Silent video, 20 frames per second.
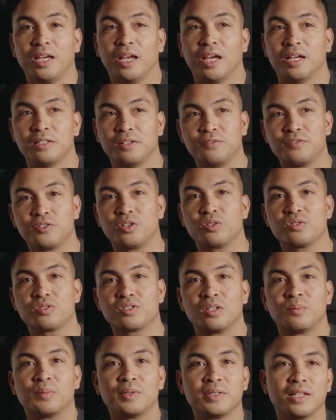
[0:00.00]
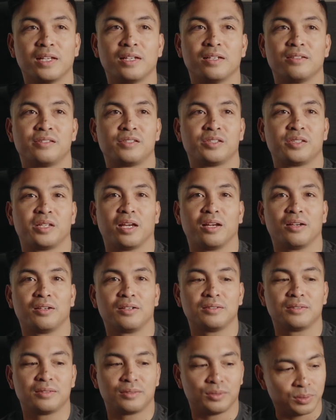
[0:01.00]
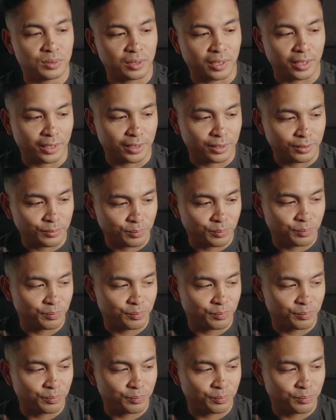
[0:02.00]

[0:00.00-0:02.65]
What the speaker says: And if you're someone that is scared to like